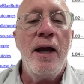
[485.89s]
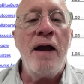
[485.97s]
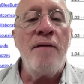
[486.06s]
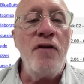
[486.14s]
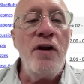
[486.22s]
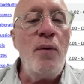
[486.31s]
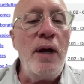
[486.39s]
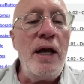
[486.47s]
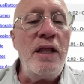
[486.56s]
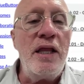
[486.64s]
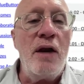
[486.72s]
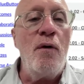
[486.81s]
Every
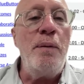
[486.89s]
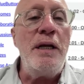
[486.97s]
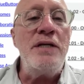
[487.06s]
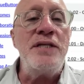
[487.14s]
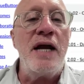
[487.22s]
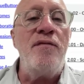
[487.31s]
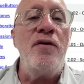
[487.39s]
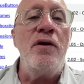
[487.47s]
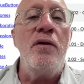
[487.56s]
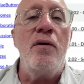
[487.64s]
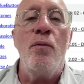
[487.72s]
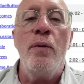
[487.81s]
week, there will be
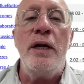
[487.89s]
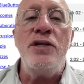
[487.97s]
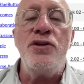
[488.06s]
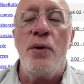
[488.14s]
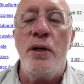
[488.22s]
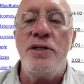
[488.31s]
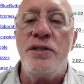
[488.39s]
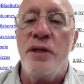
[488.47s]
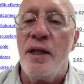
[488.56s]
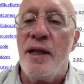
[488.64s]
several resource